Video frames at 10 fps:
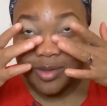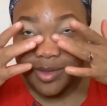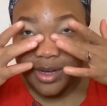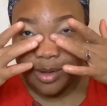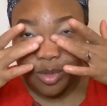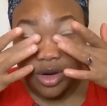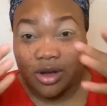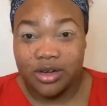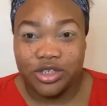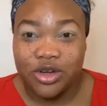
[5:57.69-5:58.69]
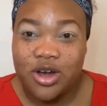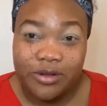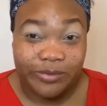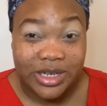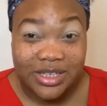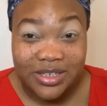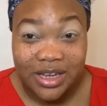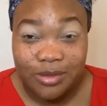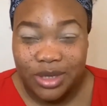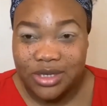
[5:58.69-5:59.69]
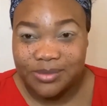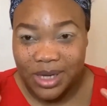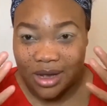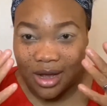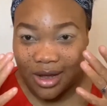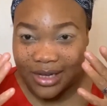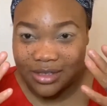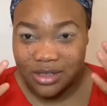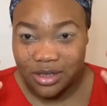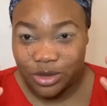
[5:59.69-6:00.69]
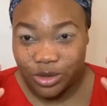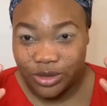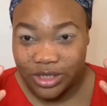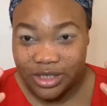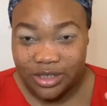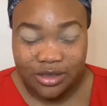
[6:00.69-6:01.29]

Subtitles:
when I put it on you can't really see it because my eyes are hooded.